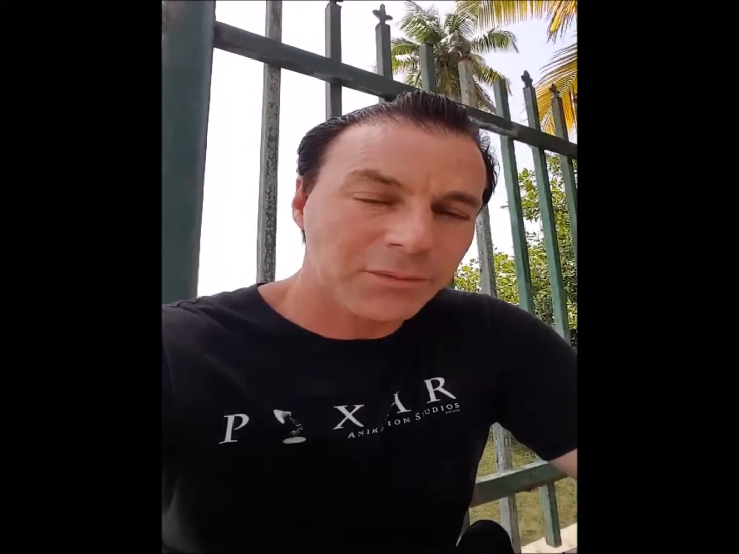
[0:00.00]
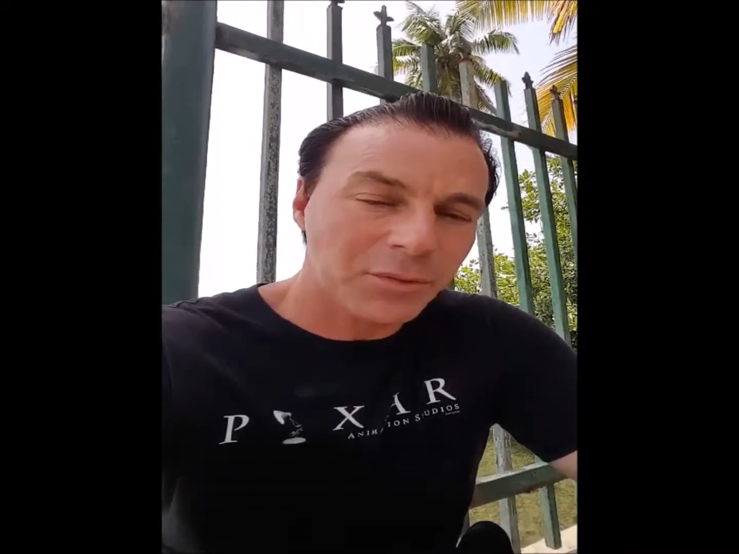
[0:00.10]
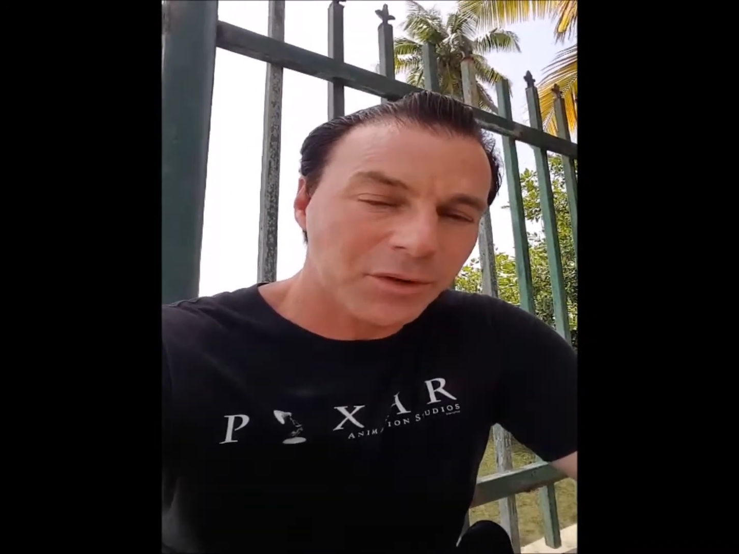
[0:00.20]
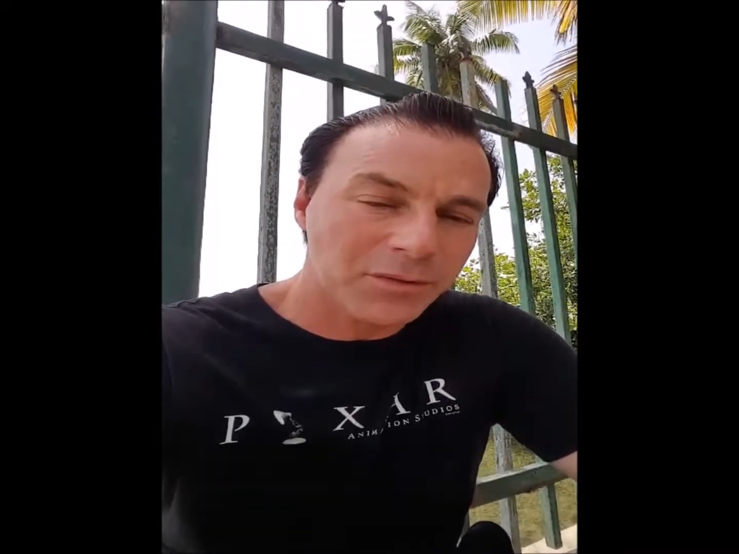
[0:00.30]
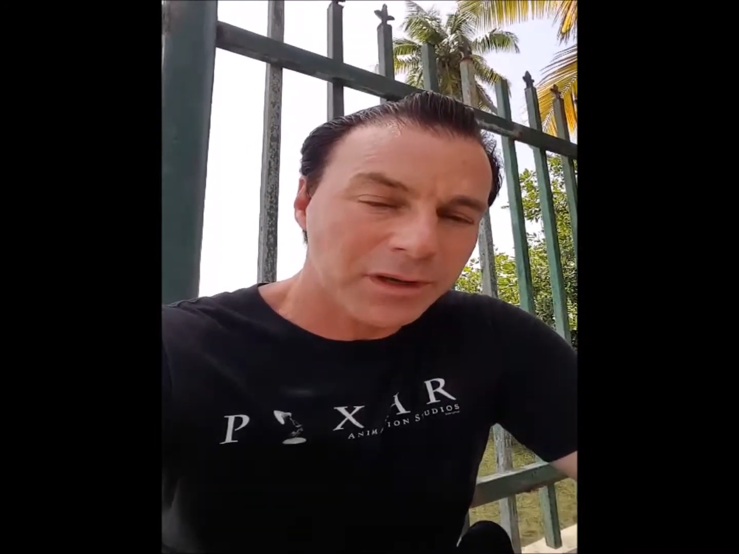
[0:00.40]
in
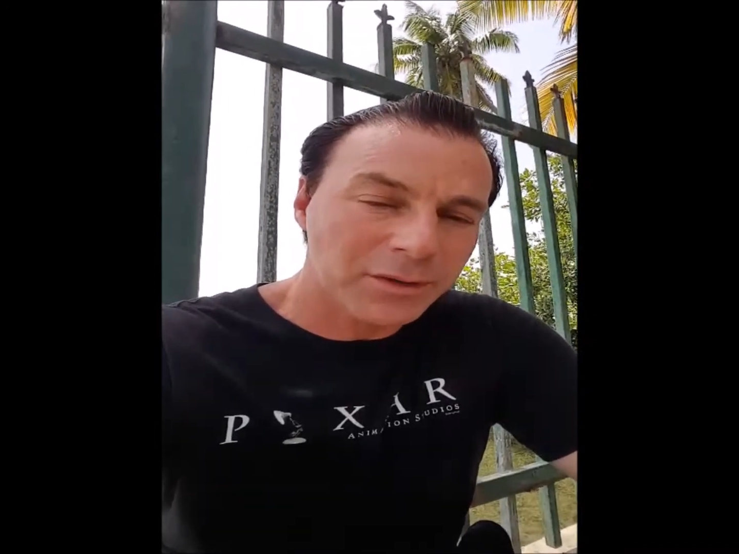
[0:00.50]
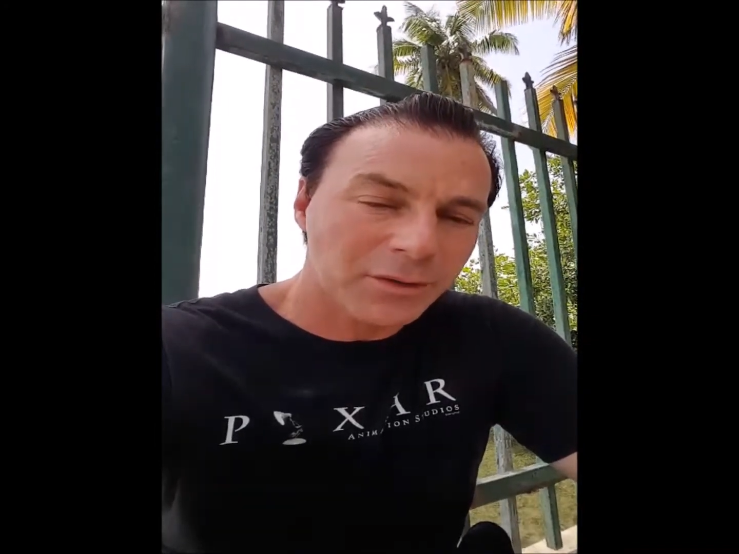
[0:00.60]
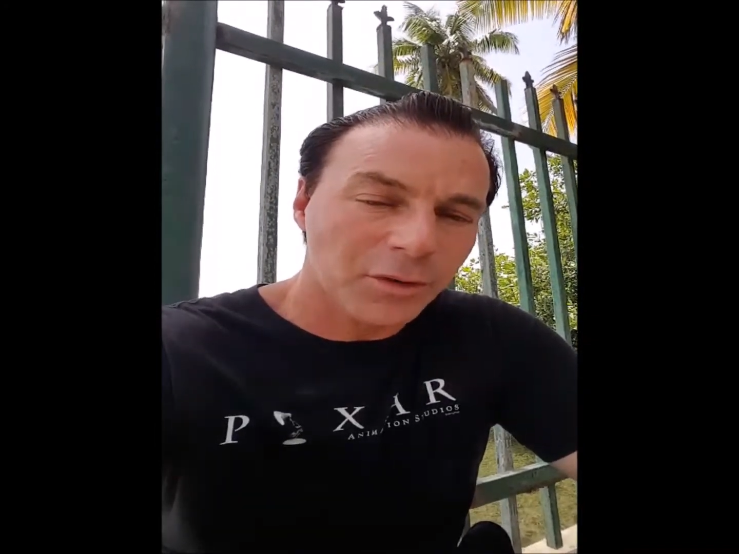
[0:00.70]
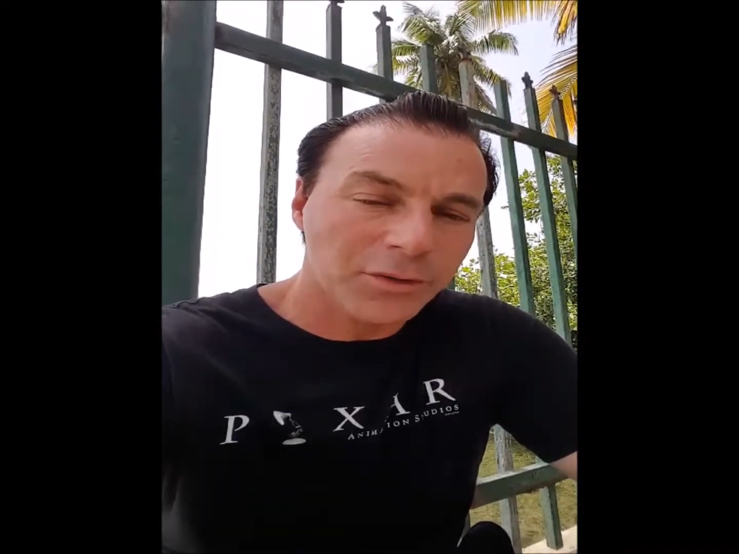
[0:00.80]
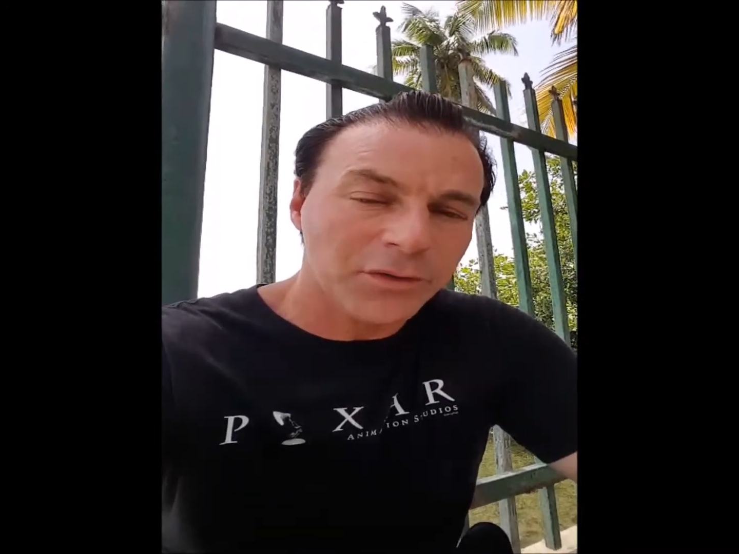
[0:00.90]
Puerto Rico
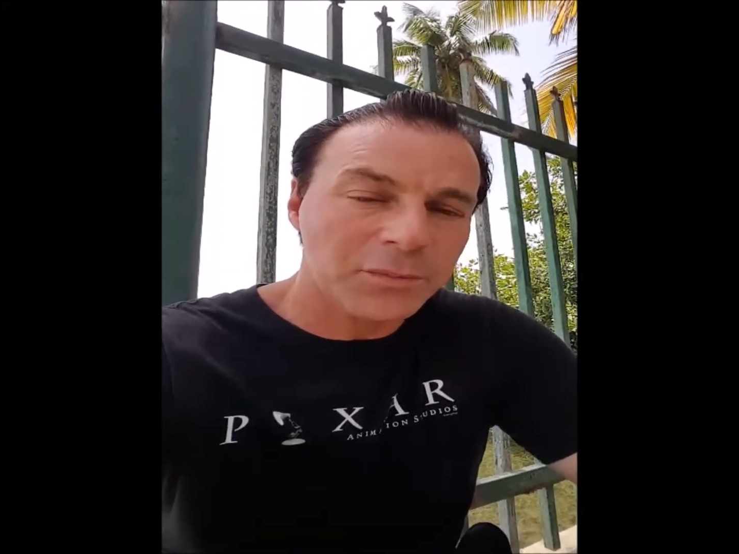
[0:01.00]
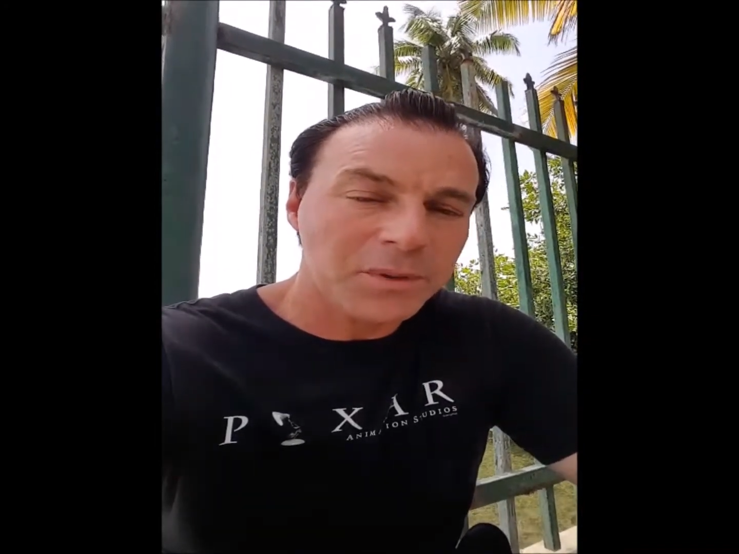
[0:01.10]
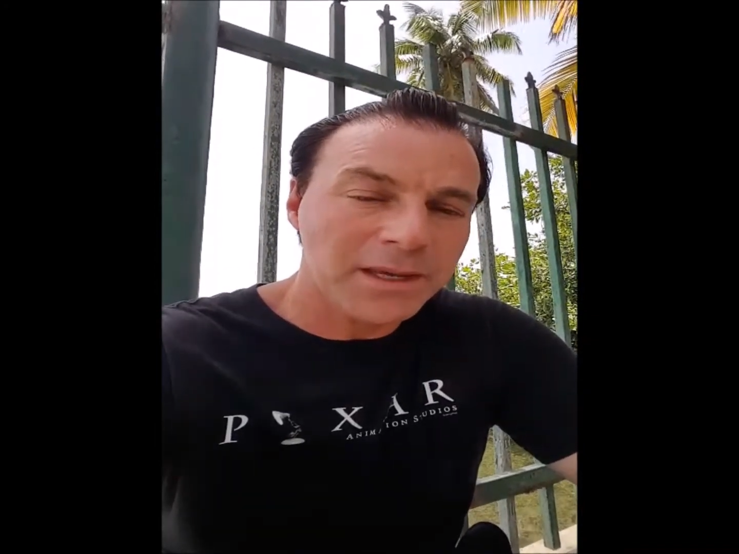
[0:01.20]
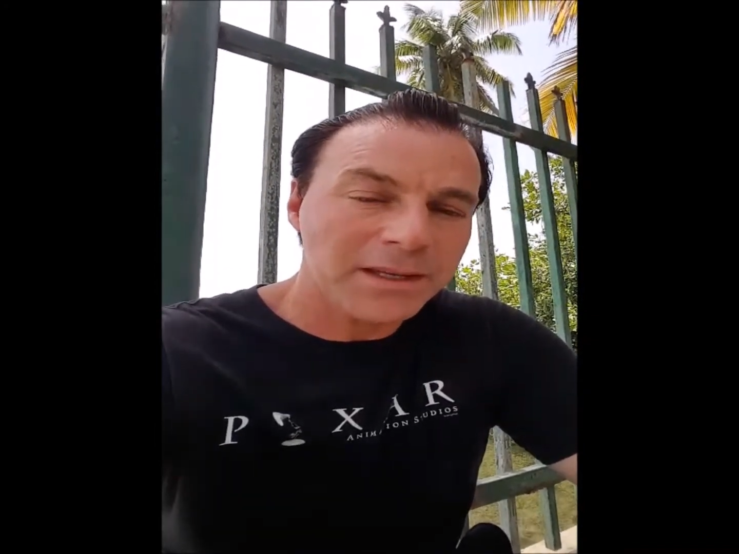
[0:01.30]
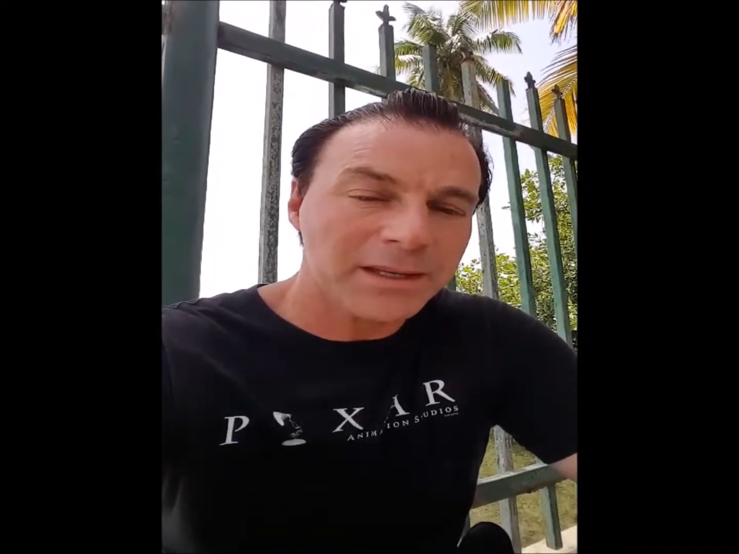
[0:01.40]
called Speed